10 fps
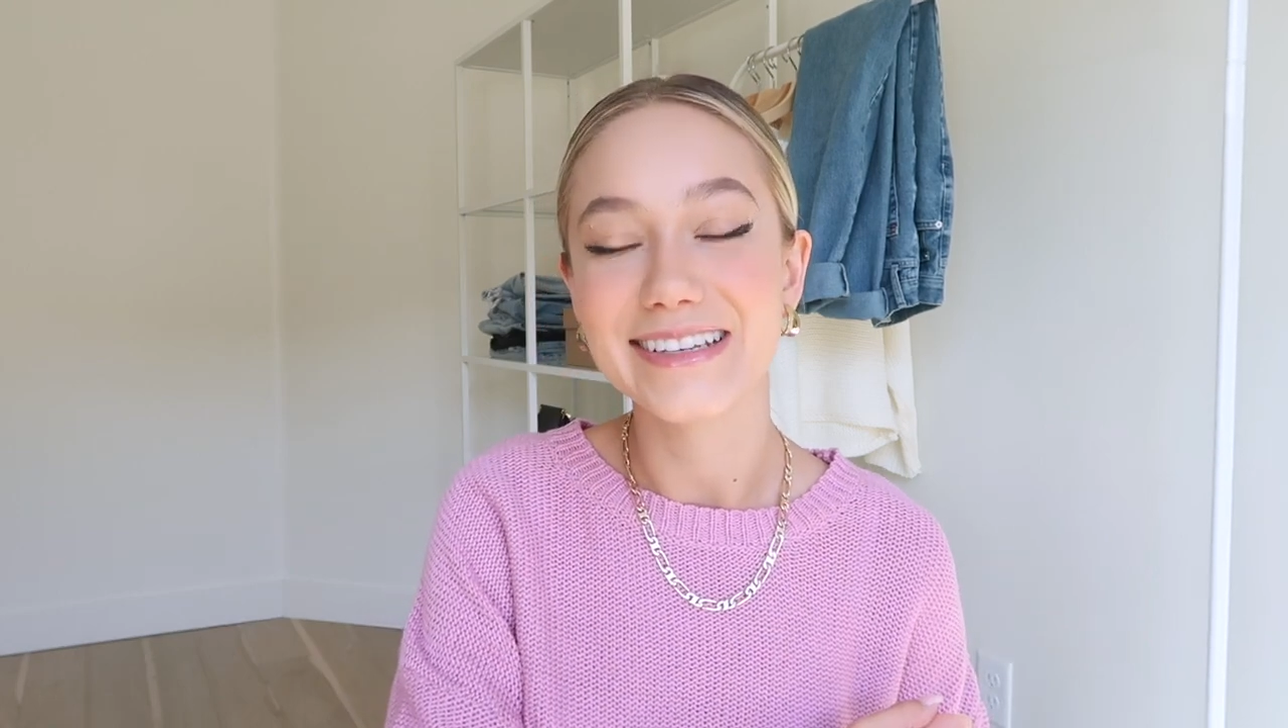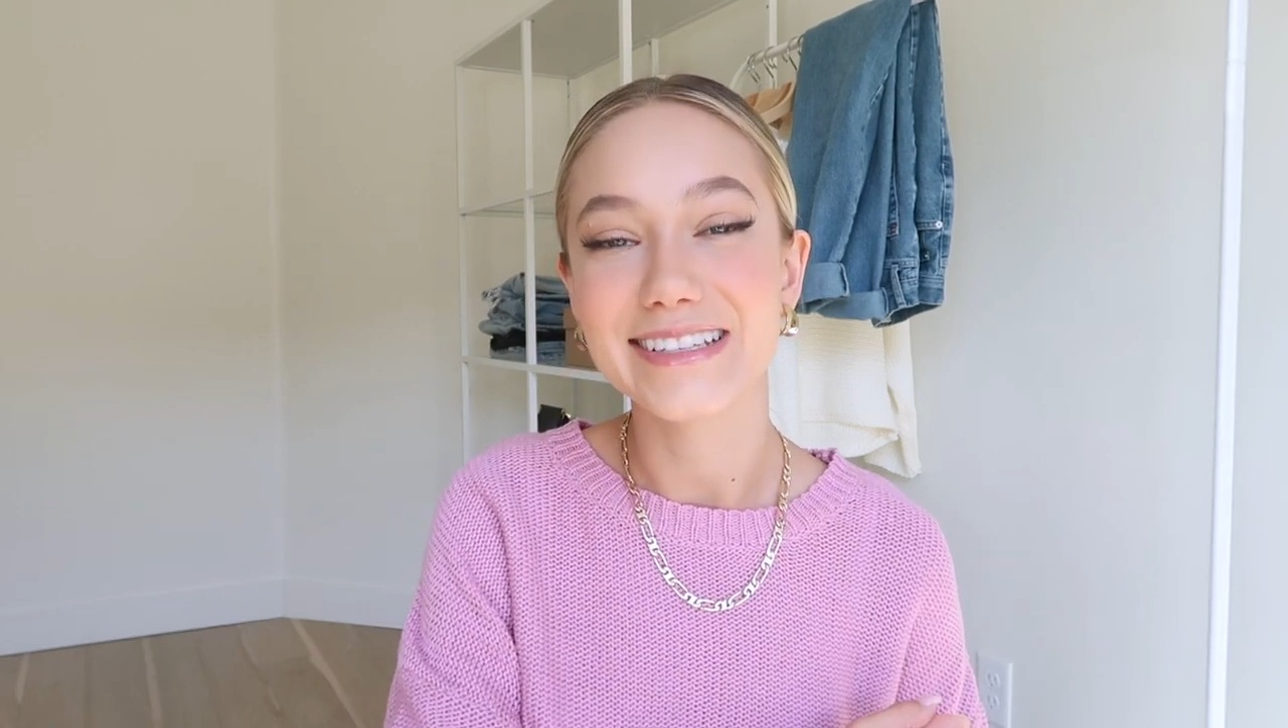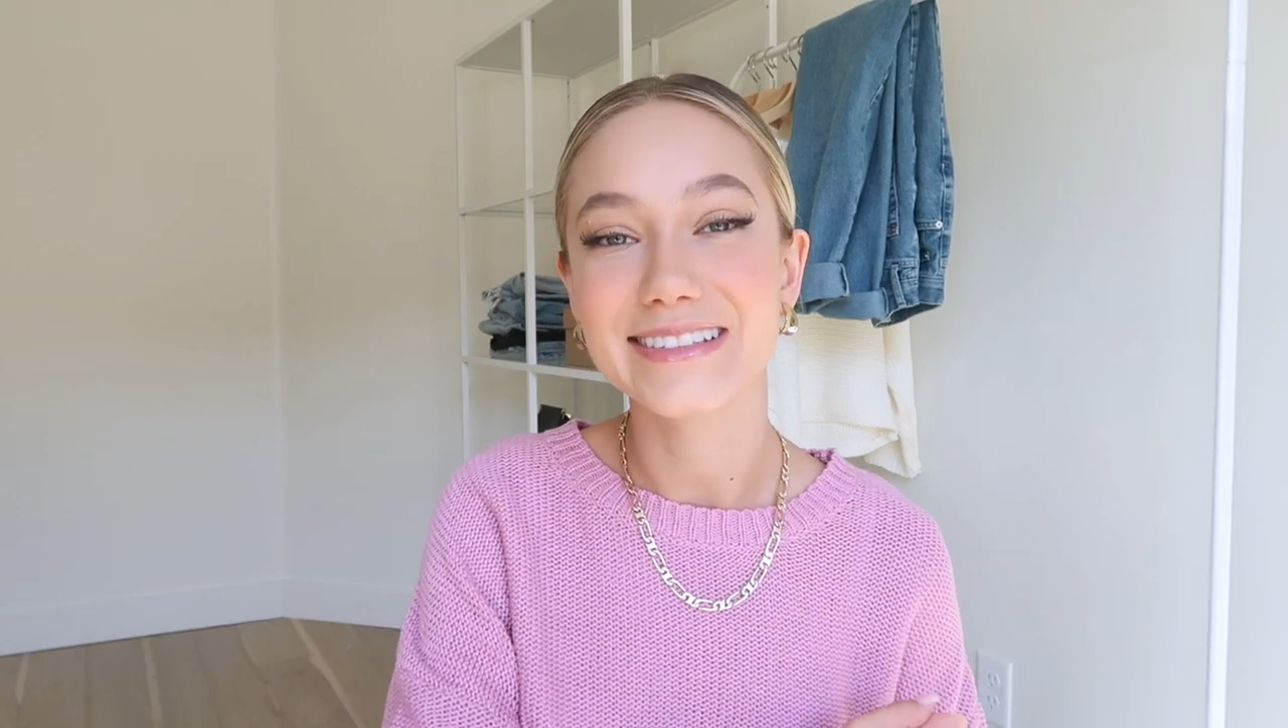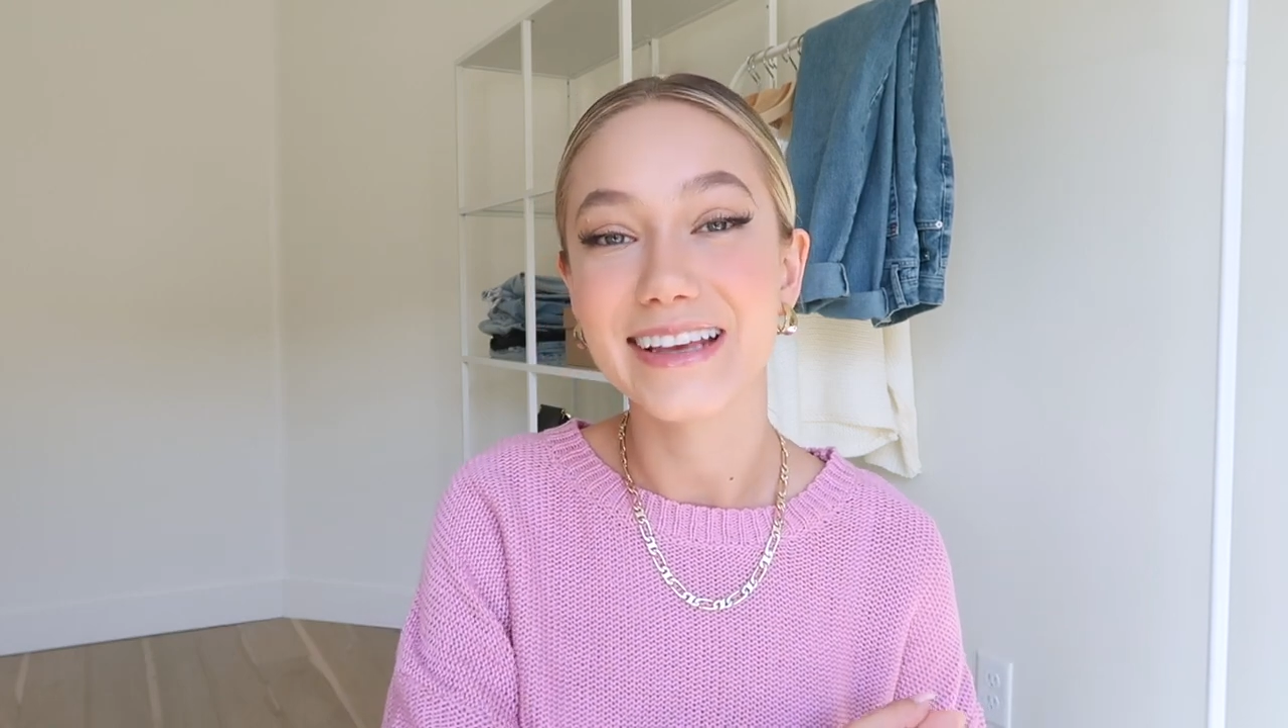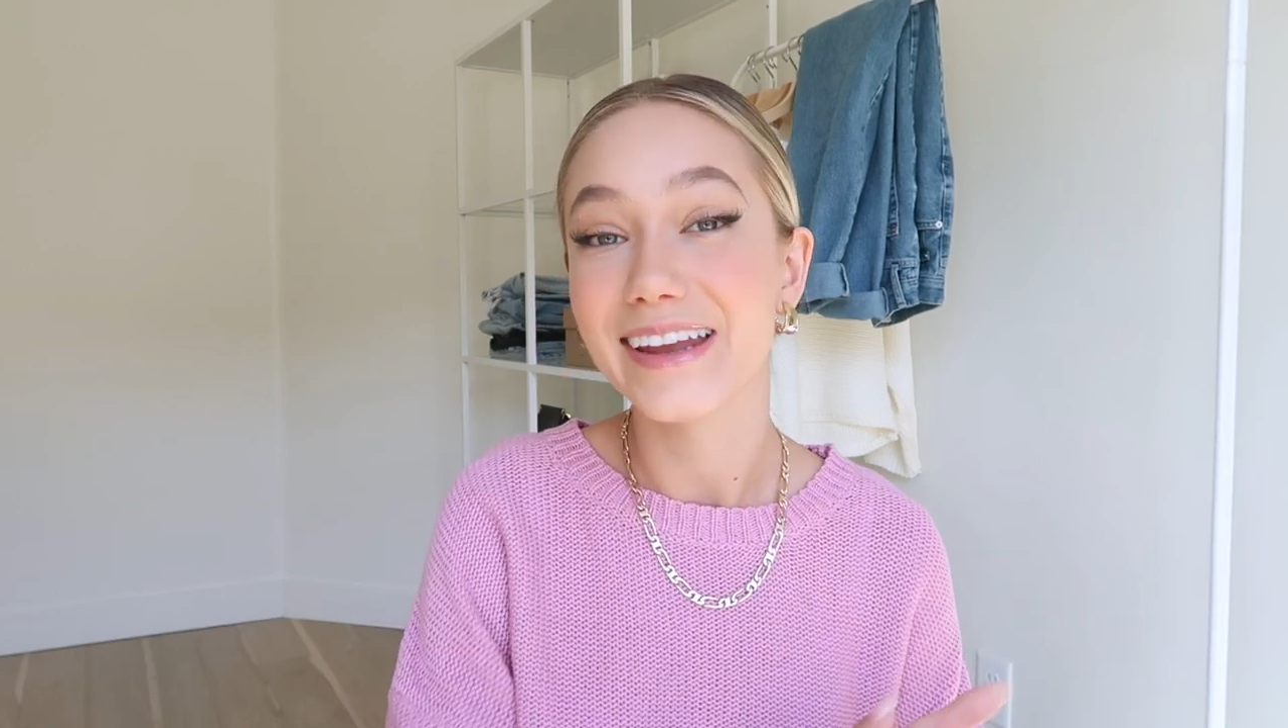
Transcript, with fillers: is